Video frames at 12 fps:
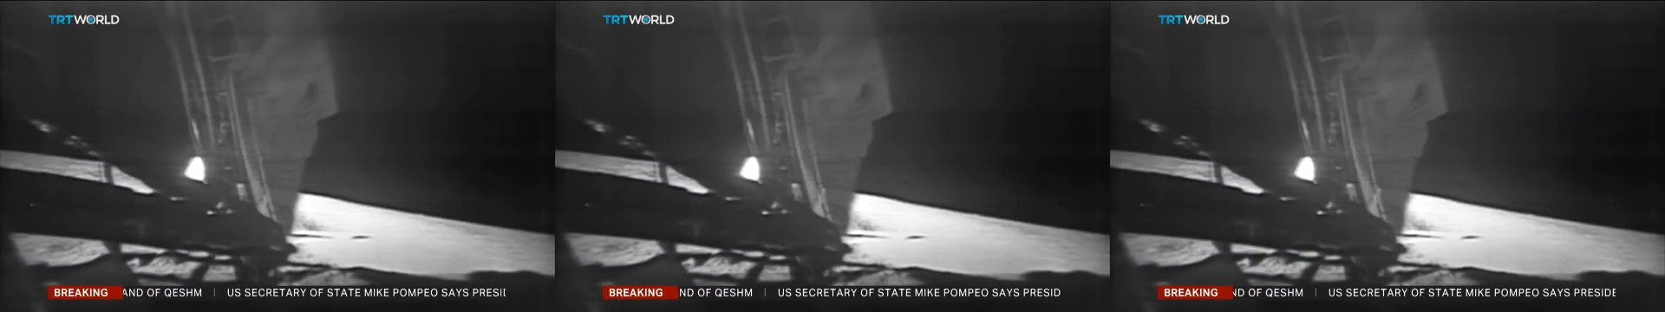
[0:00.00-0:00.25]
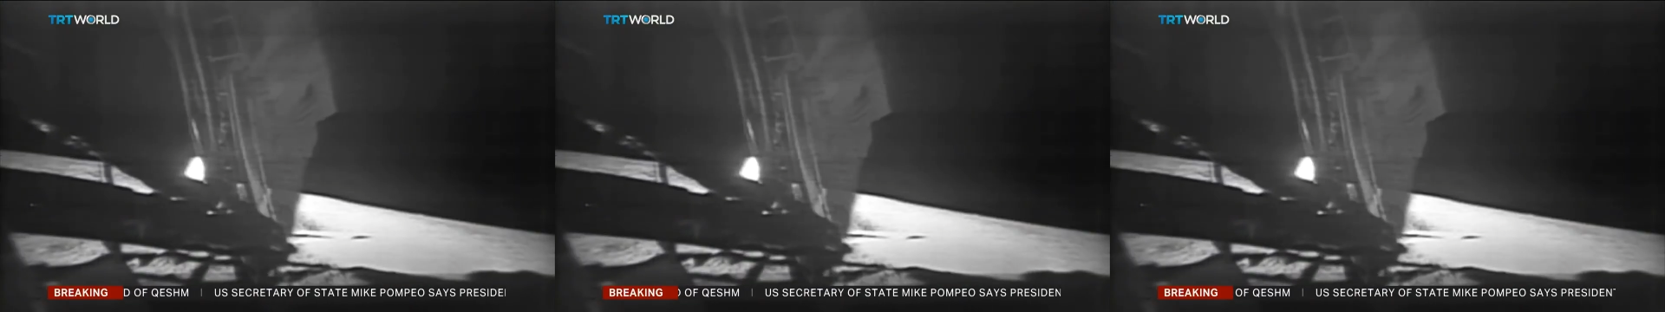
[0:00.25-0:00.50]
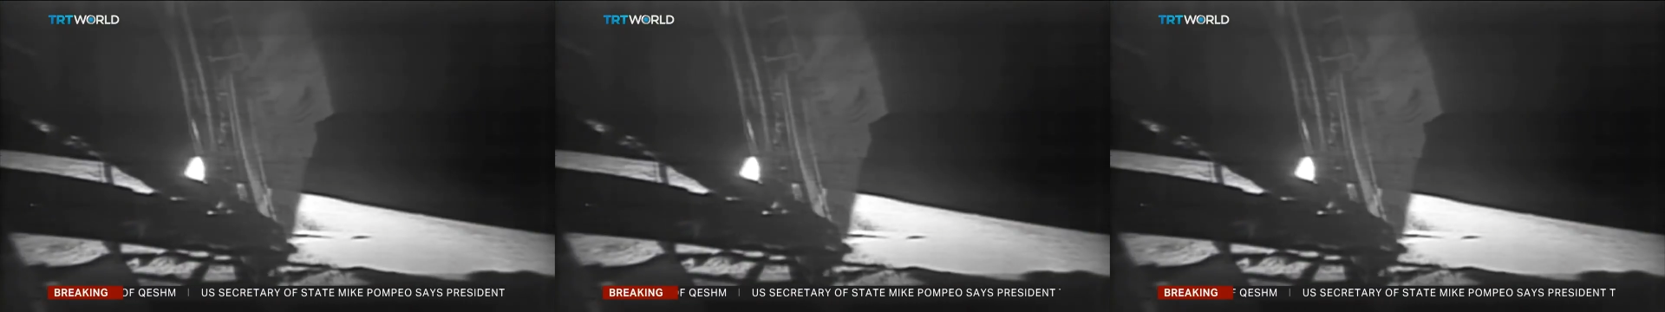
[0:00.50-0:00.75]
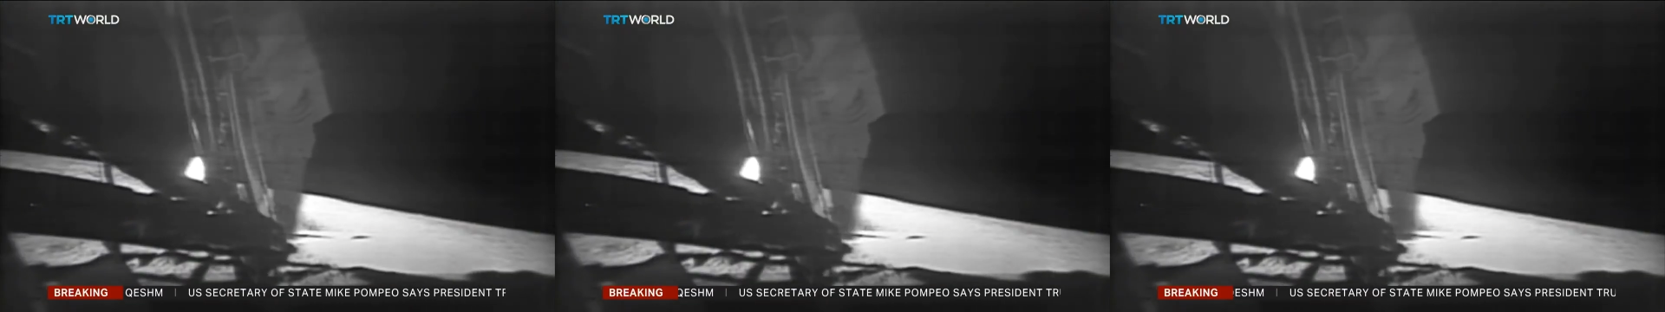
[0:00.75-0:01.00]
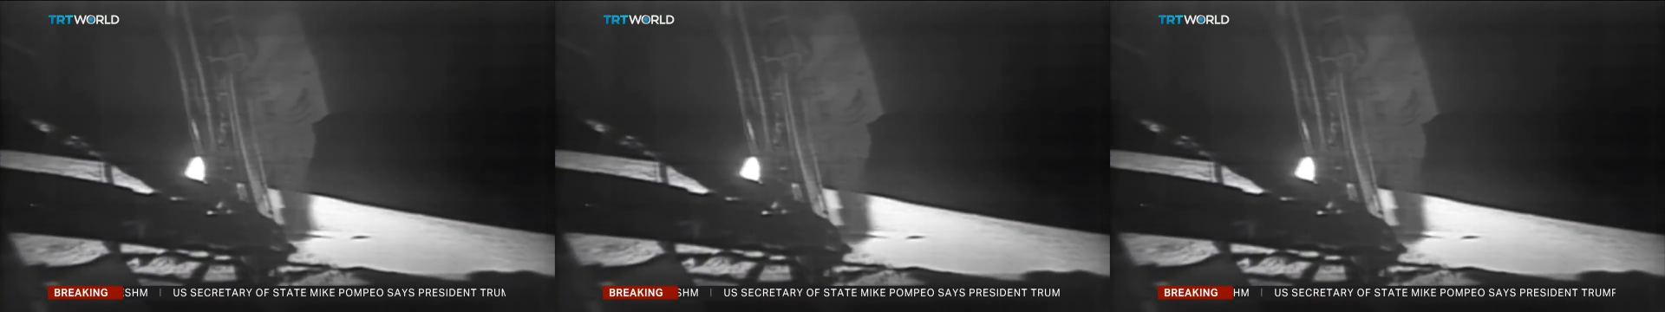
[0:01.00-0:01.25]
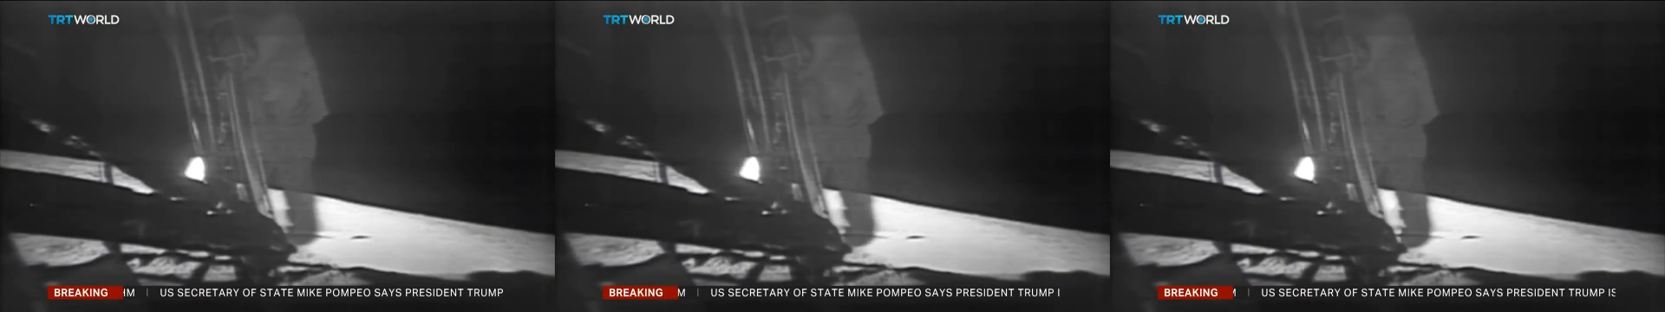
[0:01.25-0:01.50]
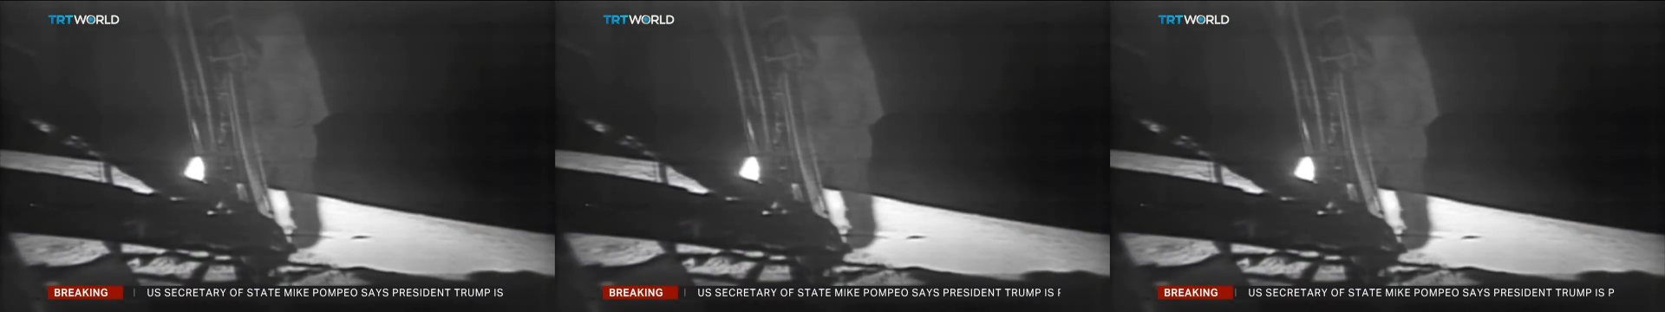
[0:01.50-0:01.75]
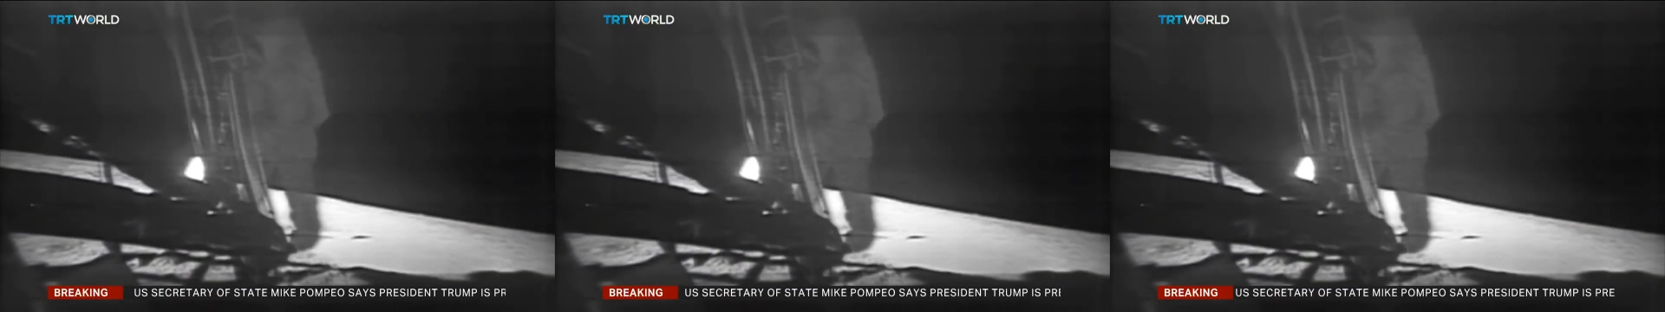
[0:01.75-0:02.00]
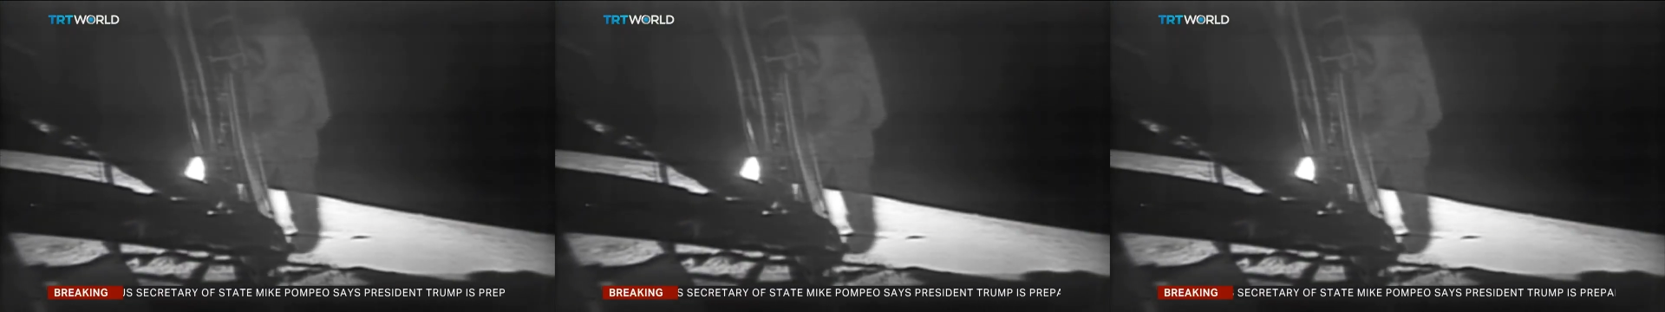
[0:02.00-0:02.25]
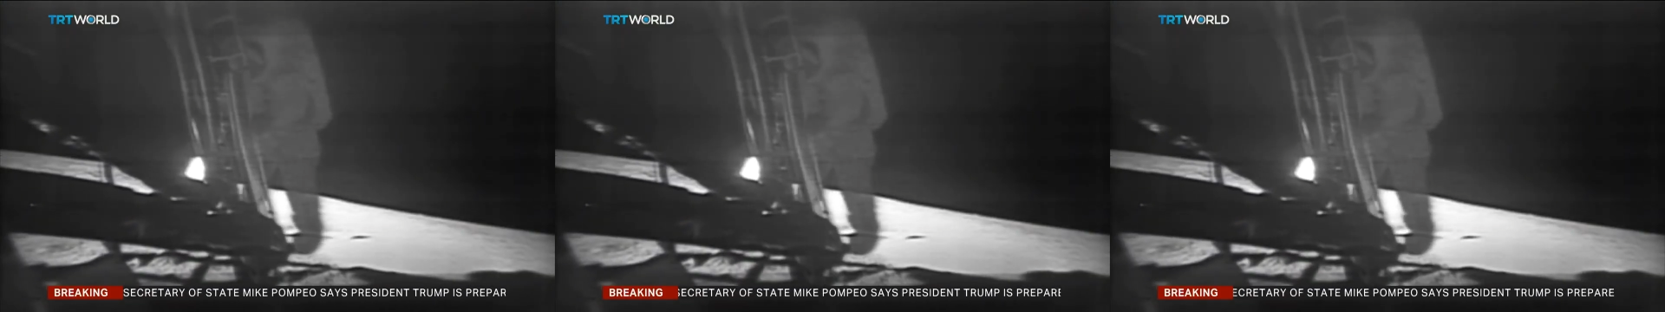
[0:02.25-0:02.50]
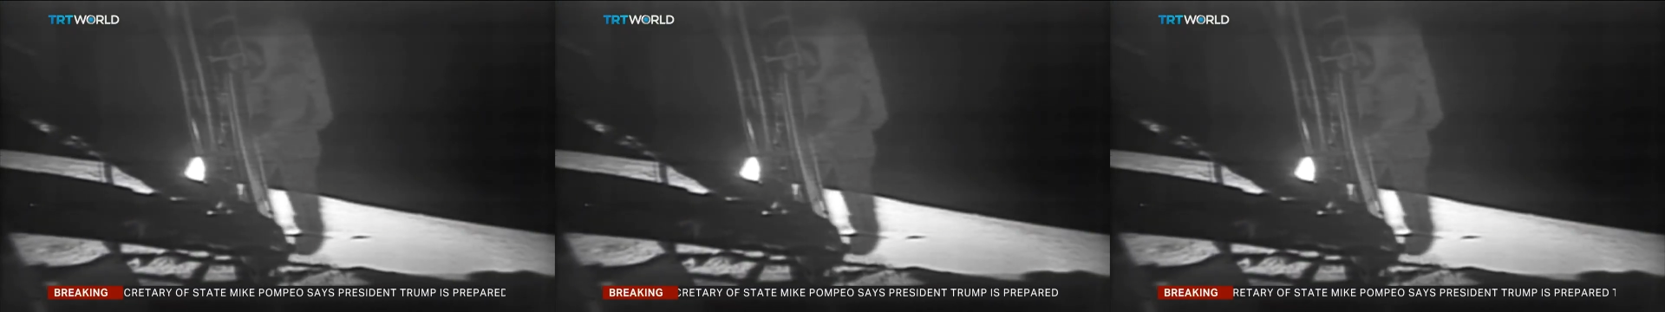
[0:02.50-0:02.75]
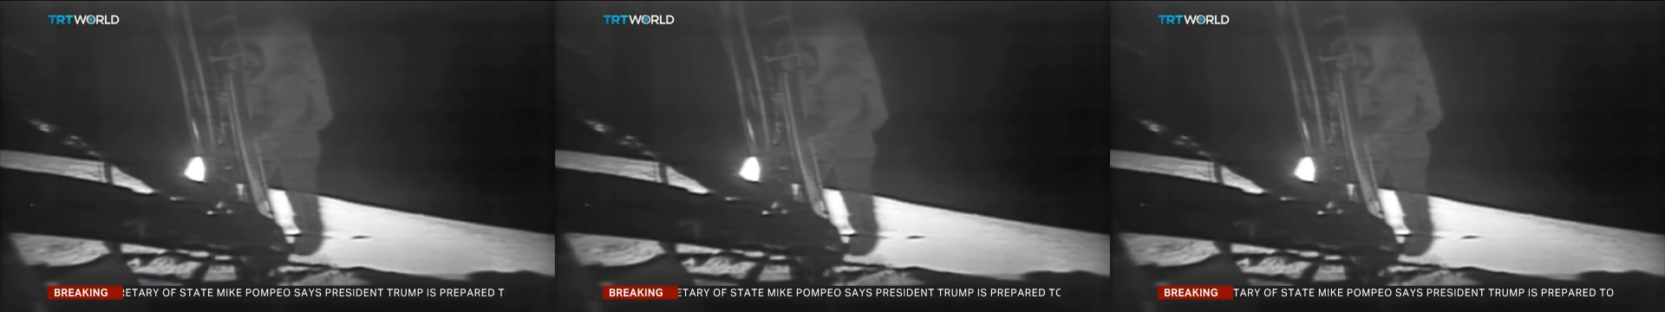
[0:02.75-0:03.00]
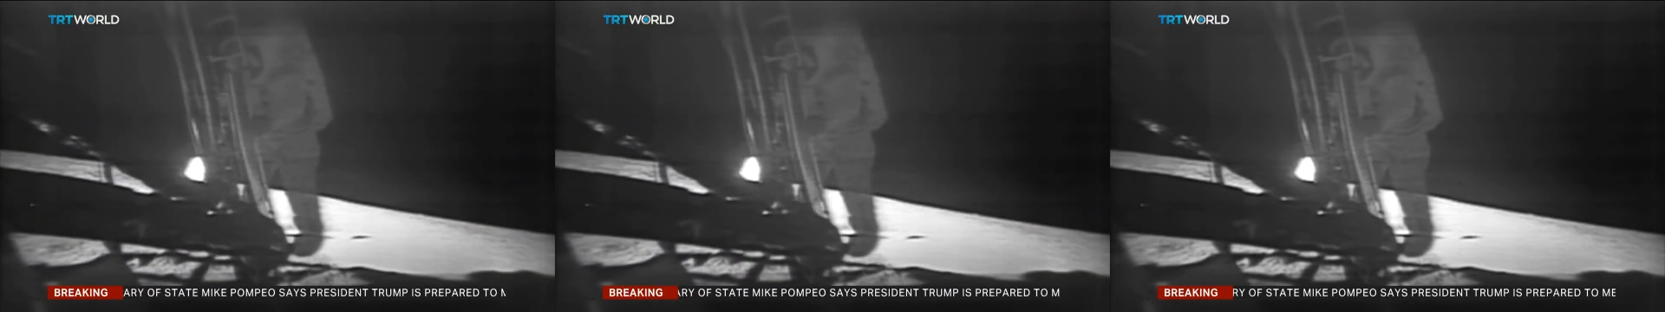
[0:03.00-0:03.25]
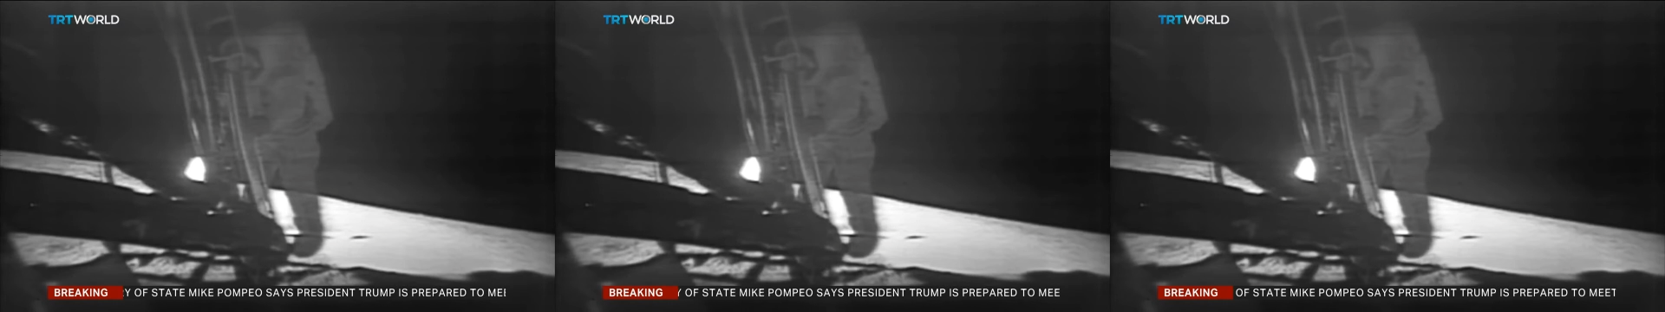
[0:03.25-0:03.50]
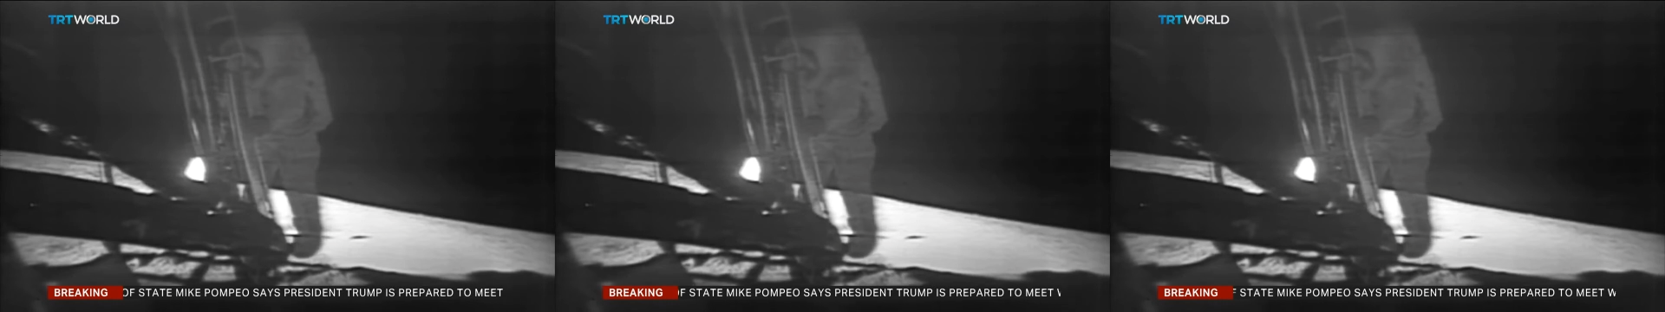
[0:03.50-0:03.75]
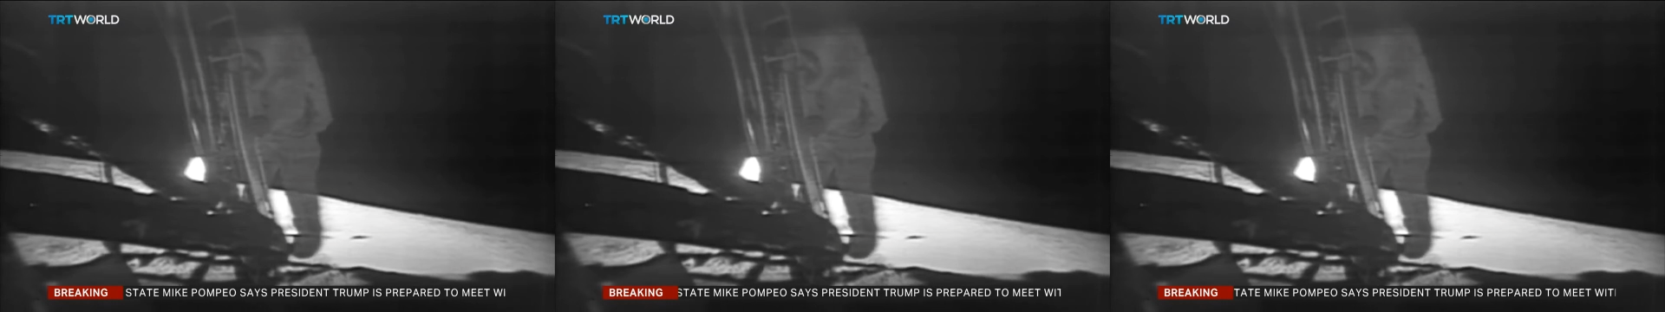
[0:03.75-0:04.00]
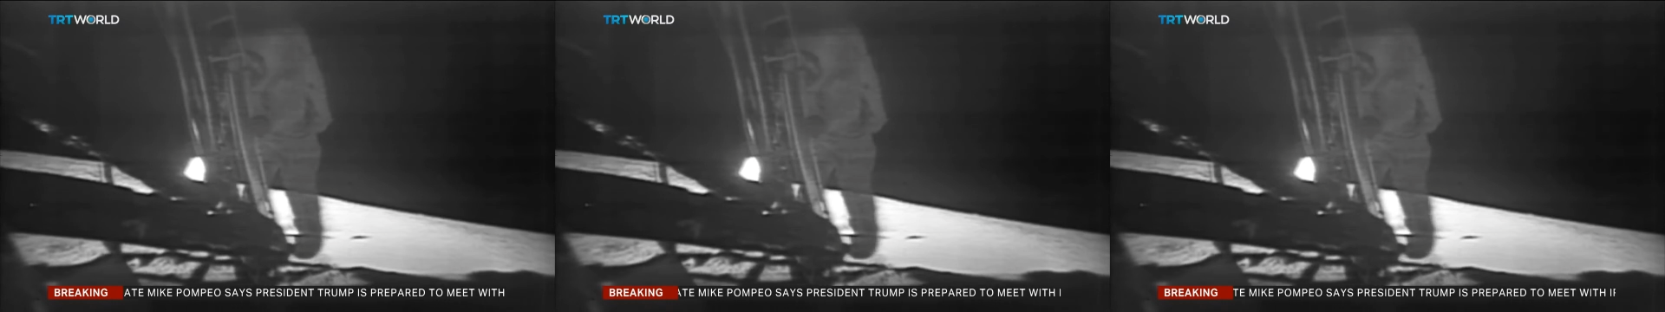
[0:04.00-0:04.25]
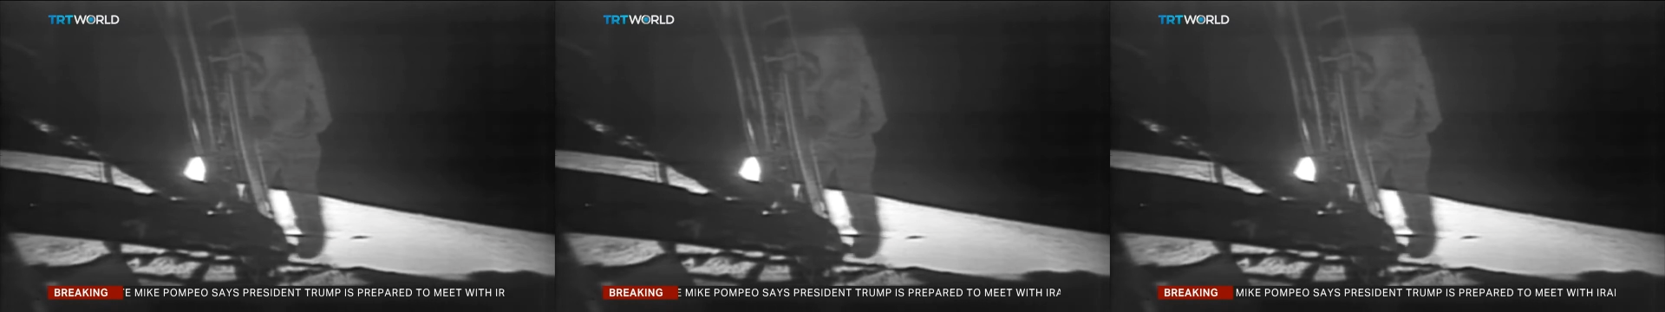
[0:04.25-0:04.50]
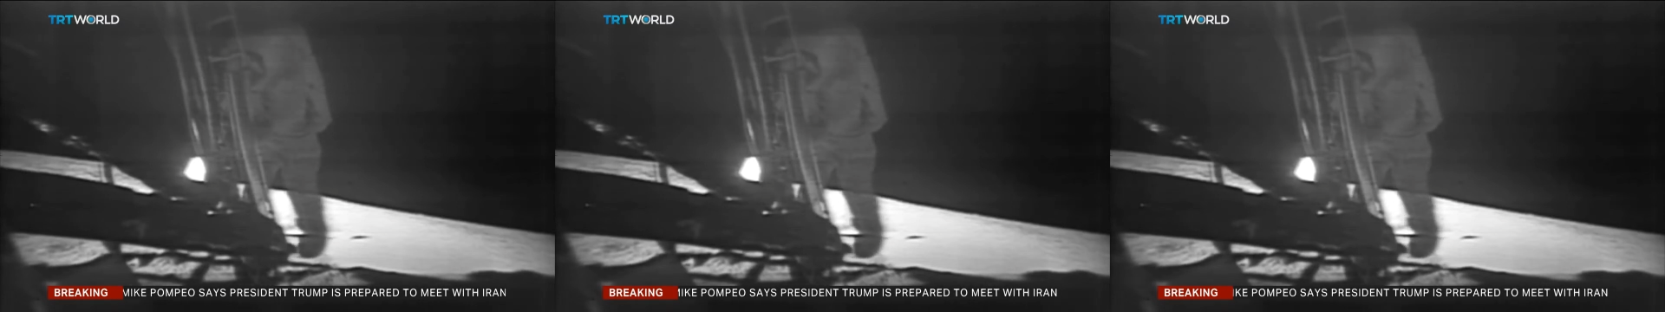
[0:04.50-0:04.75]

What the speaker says: No face is visible, so there are no lips to read.